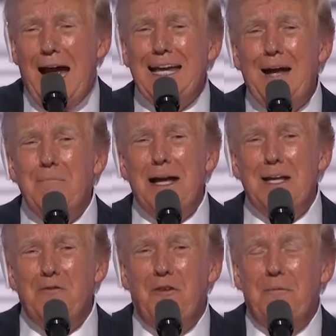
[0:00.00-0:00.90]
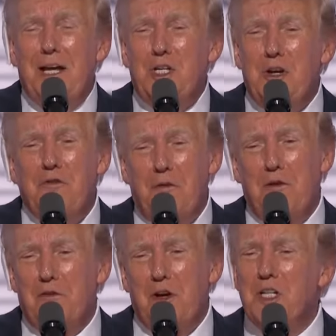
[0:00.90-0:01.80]
I got my information from
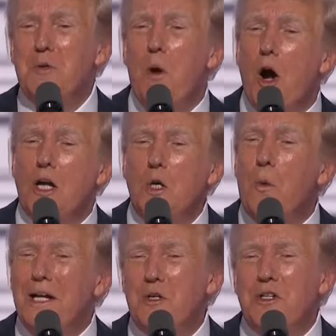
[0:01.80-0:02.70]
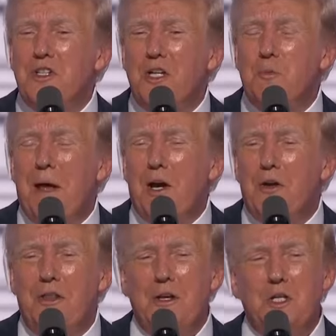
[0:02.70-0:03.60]
a very smart waitress. That's
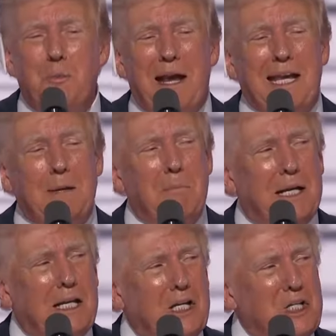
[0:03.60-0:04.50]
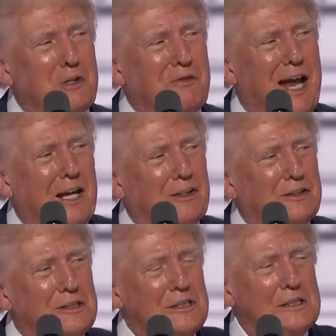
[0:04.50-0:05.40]
better than spending millions of dollars.